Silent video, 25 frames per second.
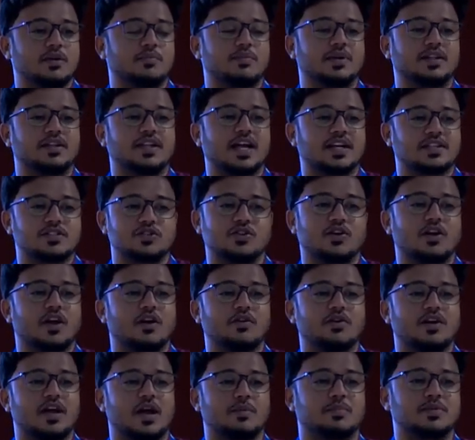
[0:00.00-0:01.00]
But that's not
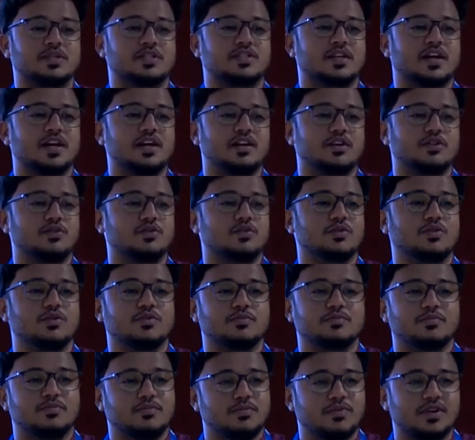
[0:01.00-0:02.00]
how it happens, right? You
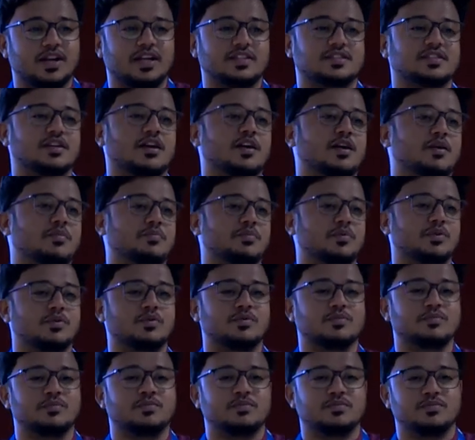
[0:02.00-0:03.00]
you dress up,
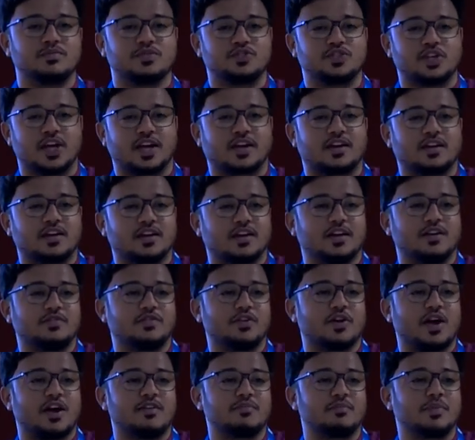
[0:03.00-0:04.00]
you check if
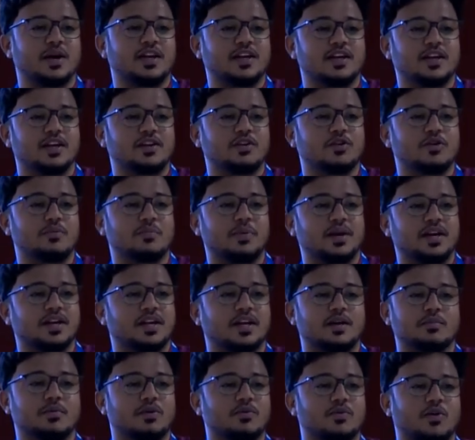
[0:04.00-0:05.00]
you have money in your
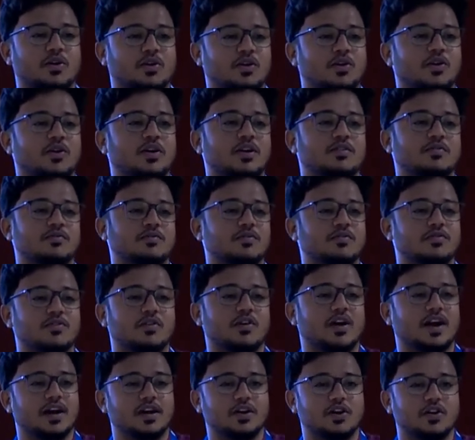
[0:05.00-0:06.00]
Paytm and whatnot. If, if you
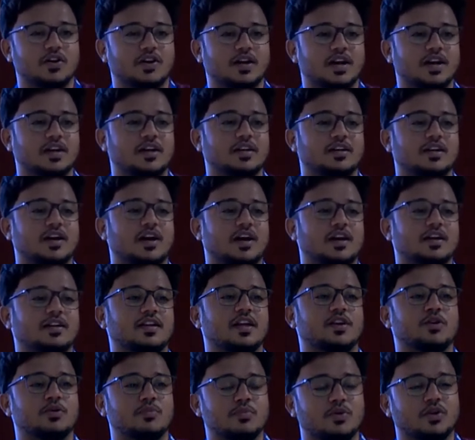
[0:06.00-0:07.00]
added your credit card,
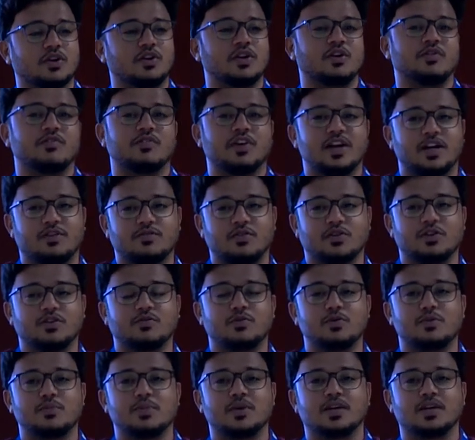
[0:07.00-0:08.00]
then you book and you wait for the
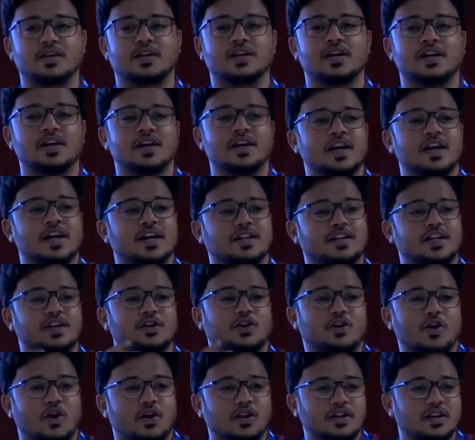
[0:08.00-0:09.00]
Uber, then you
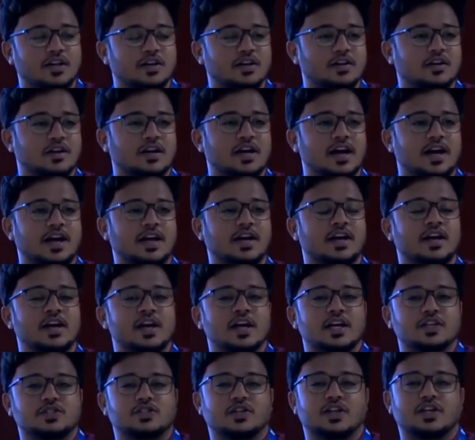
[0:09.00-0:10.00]
call the guy.
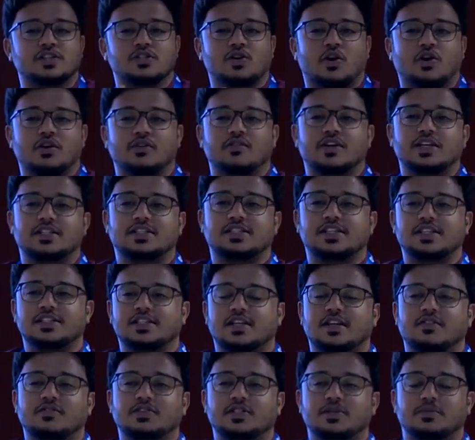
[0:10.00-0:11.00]
So there's always these
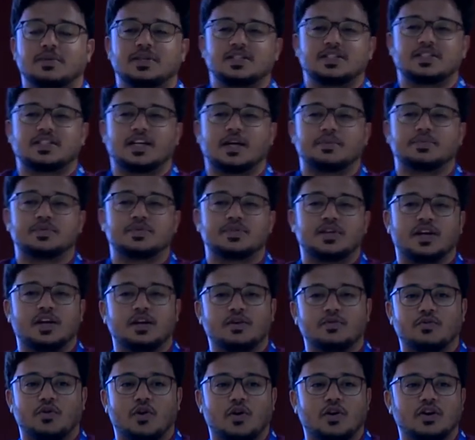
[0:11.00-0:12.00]
invisible steps
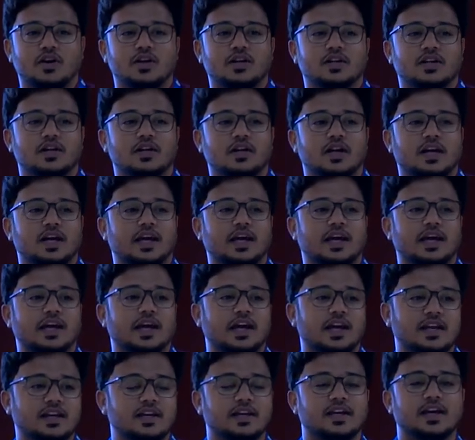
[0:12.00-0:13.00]
involved
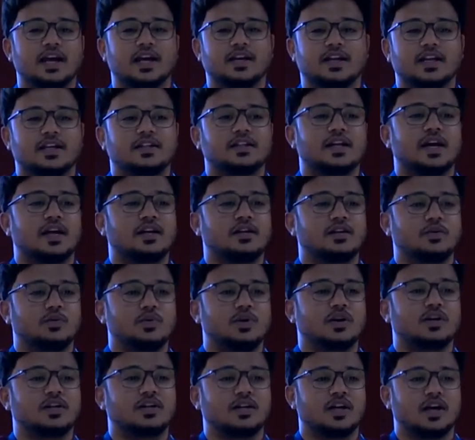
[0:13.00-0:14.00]
in getting that
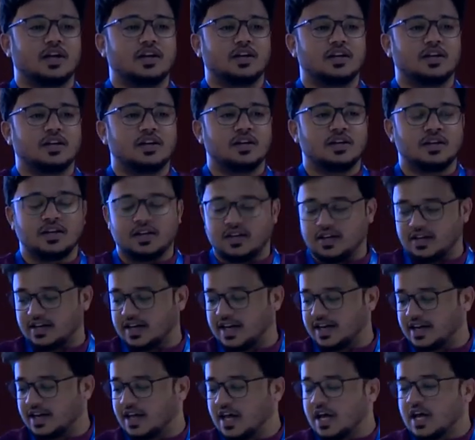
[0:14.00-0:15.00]
work done,
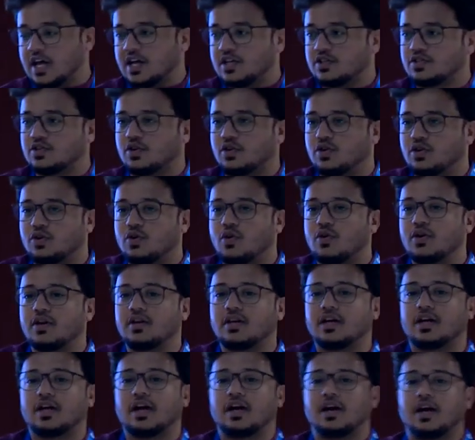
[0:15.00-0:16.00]
right? So
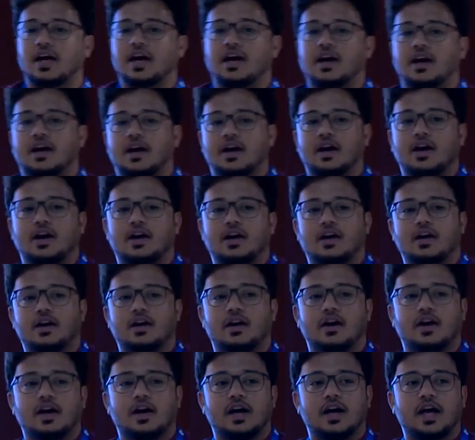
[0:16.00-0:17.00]
don't
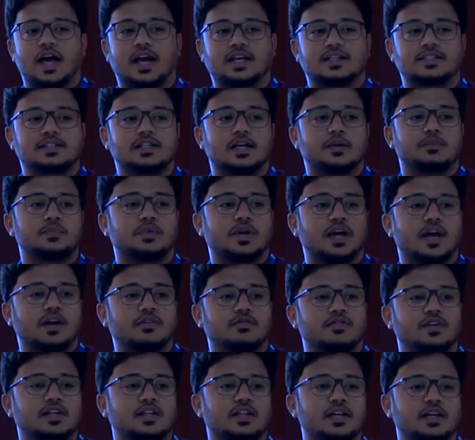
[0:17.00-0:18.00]
uh, accept
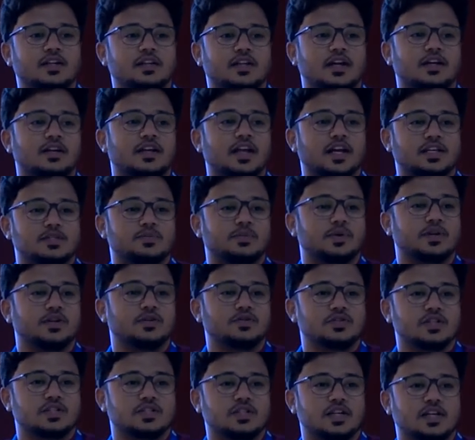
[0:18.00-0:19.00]
everything that the expert
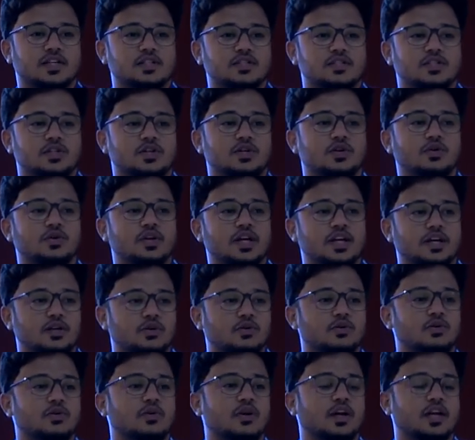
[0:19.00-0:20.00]
user says. You need
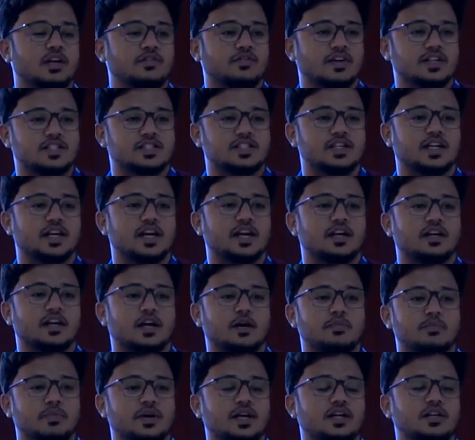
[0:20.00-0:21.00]
to investigate
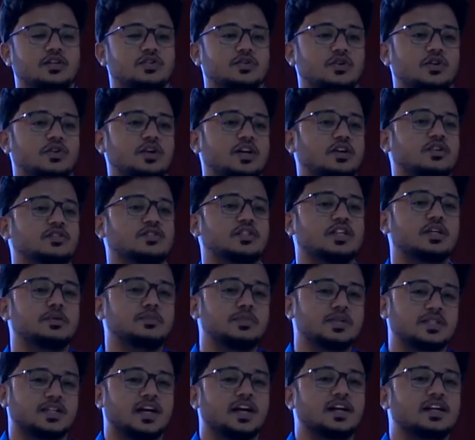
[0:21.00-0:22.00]
a bit. So you need to sit
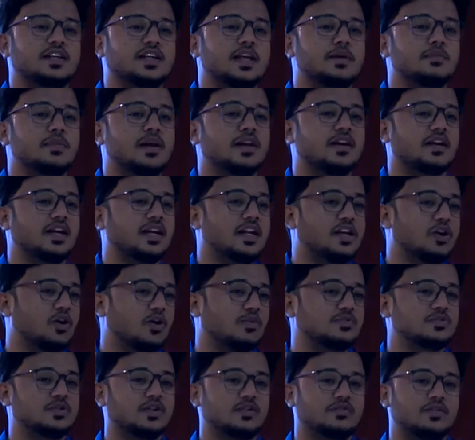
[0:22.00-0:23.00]
beside them and really
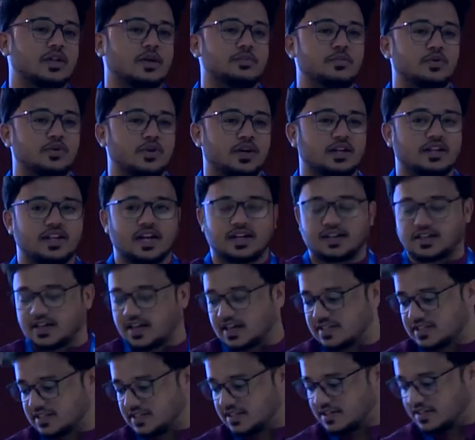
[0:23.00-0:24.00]
observe them doing that
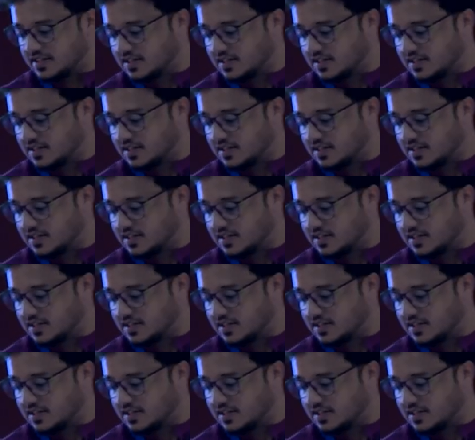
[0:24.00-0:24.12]
task.